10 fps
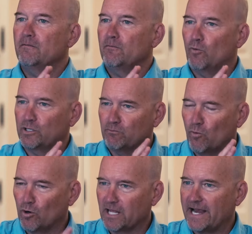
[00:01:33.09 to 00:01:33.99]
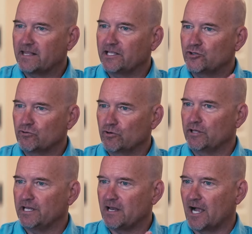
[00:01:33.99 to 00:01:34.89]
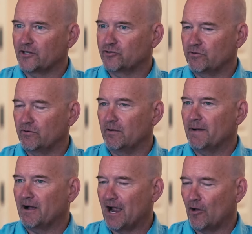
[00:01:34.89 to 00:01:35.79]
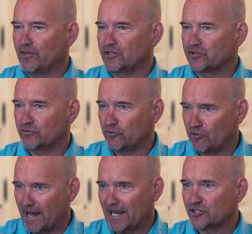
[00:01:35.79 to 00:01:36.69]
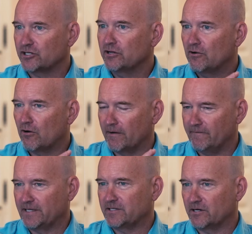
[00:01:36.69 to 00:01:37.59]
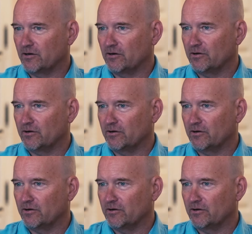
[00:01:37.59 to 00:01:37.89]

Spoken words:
what's more likely true than not true about how this crash or event occurred.